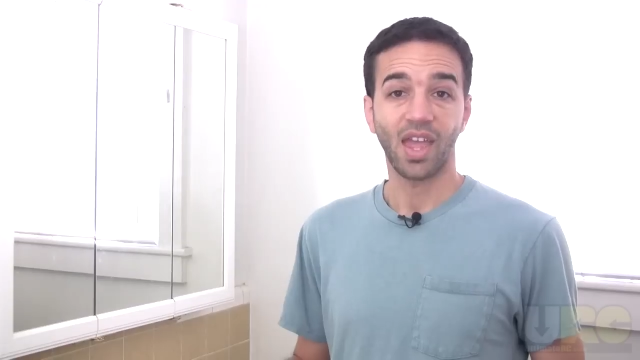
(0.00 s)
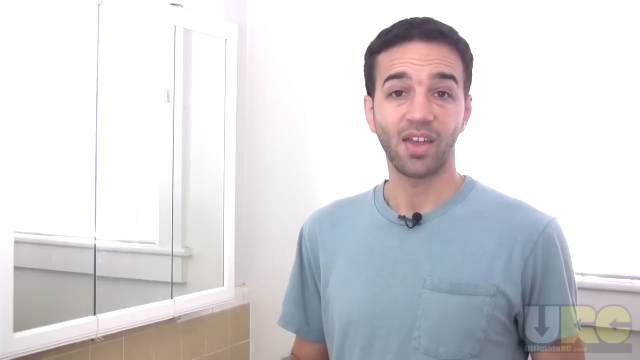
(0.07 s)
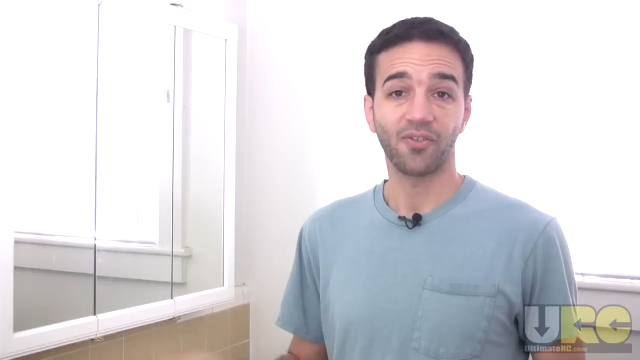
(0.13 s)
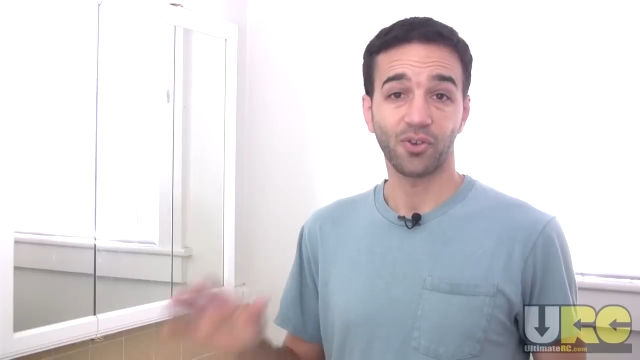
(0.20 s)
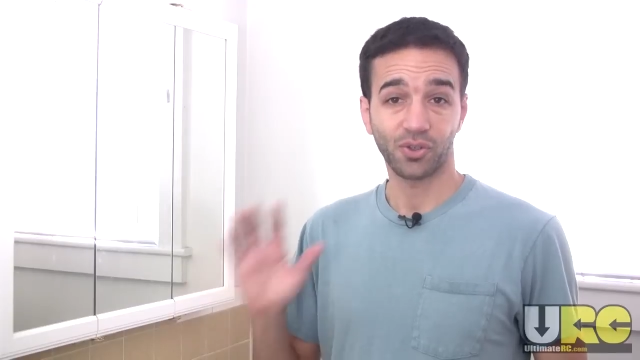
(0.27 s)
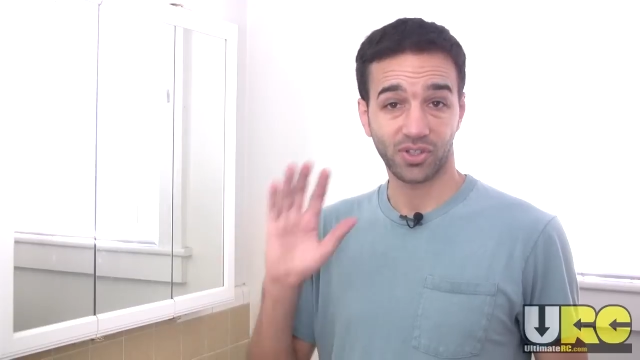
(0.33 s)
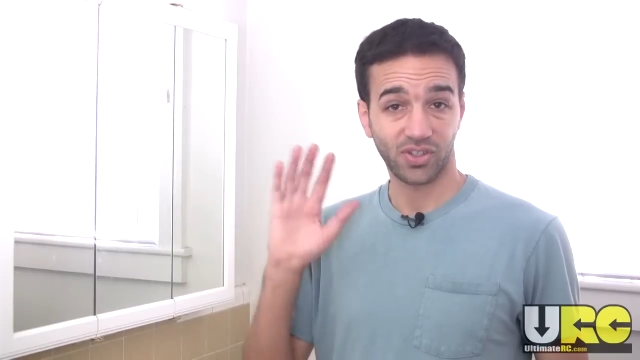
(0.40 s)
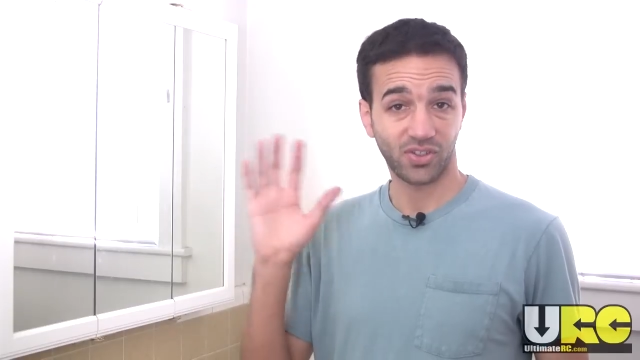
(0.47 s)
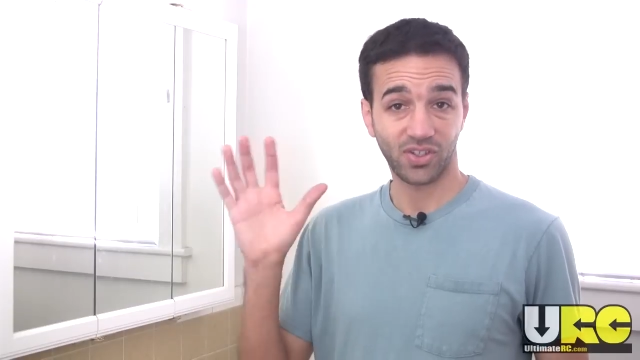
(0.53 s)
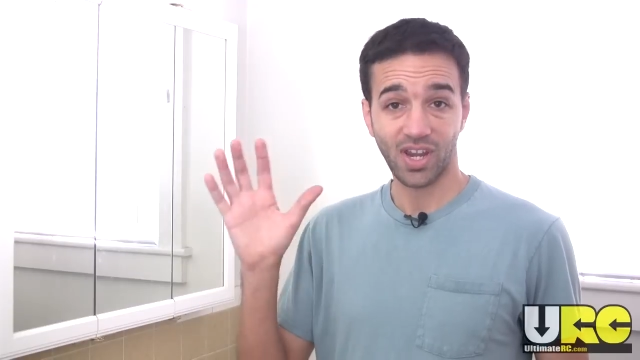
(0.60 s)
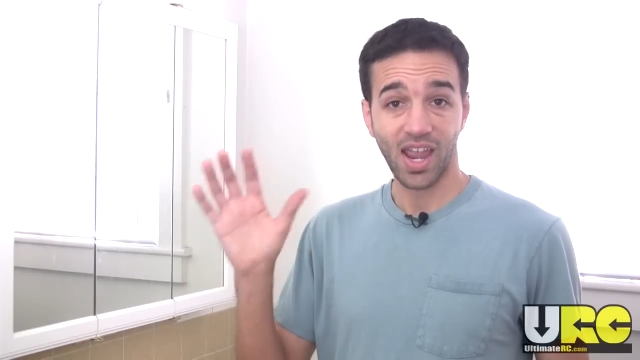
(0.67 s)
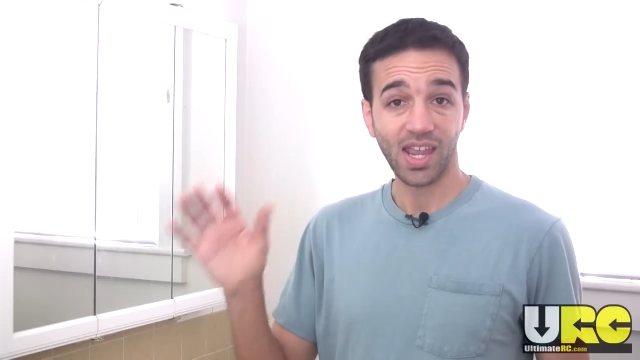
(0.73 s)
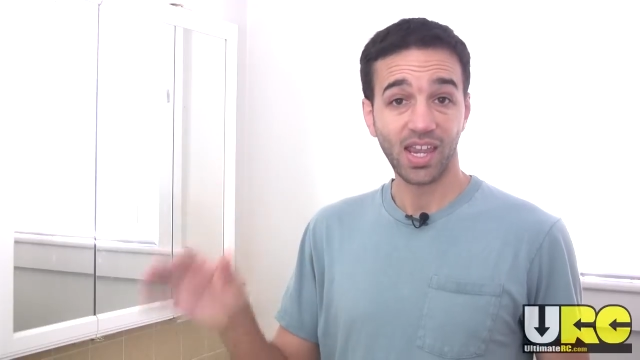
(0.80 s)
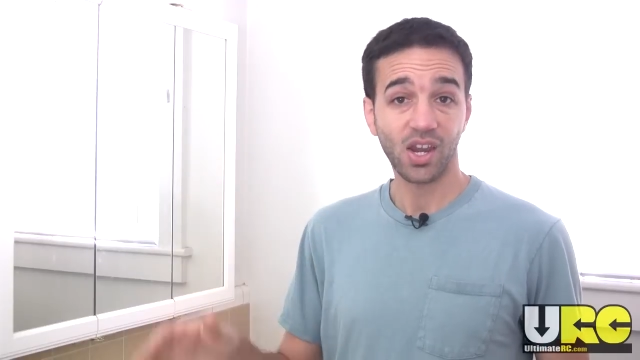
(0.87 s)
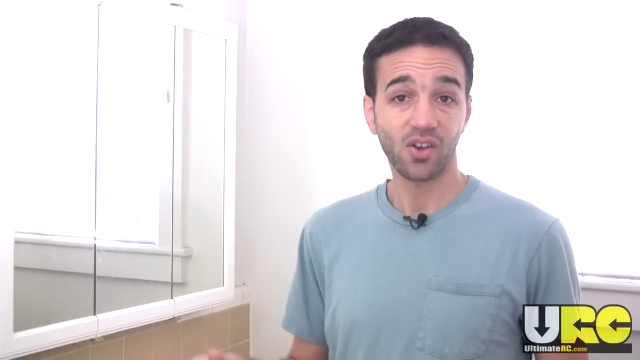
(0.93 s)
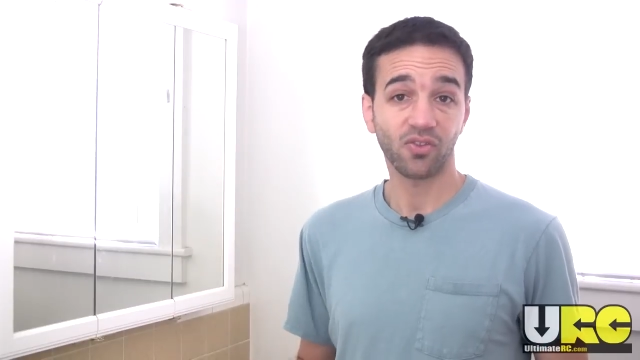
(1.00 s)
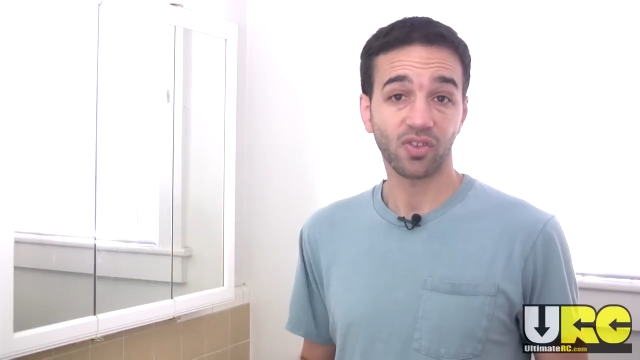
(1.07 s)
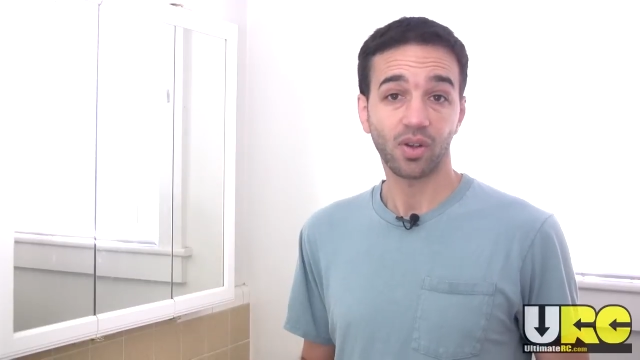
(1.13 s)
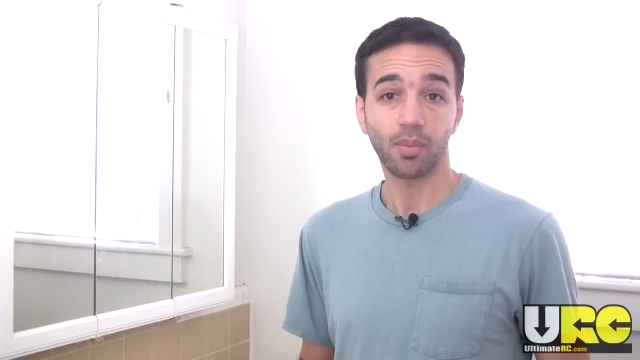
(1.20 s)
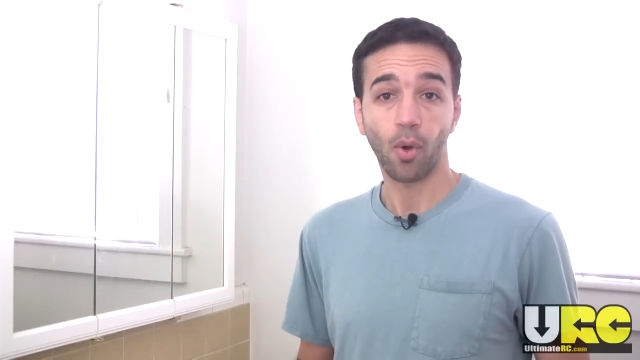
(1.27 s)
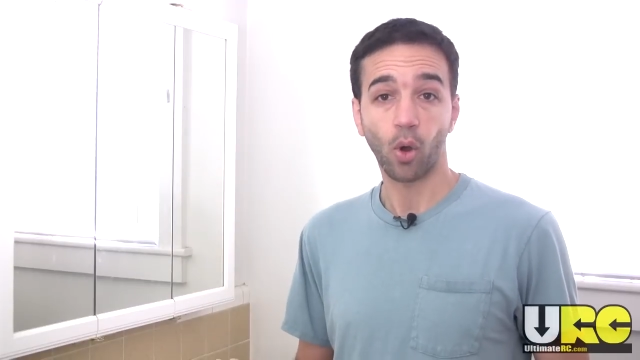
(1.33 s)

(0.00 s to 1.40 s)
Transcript: Hey folks, it's Jang here from